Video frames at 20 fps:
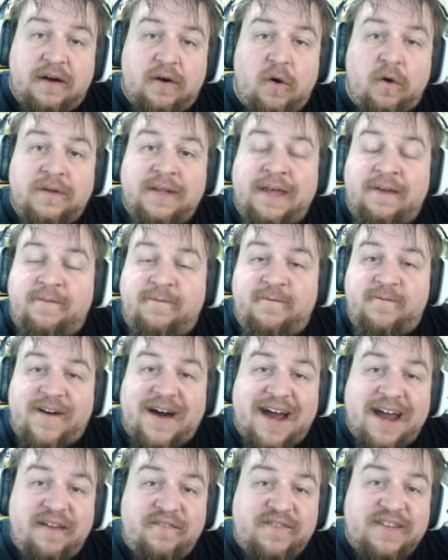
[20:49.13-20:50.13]
only
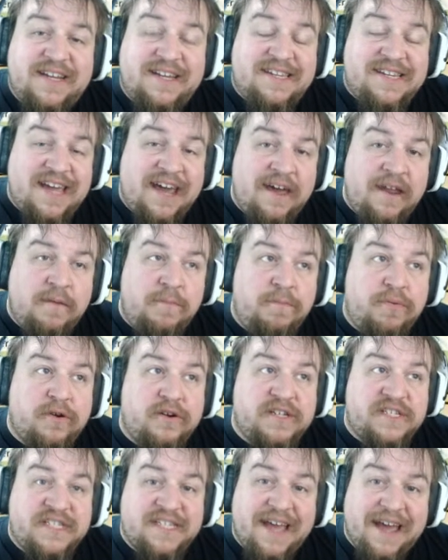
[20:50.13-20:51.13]
five to ten
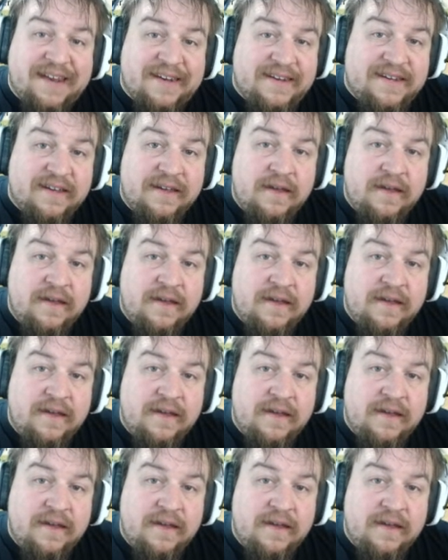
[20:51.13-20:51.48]
percent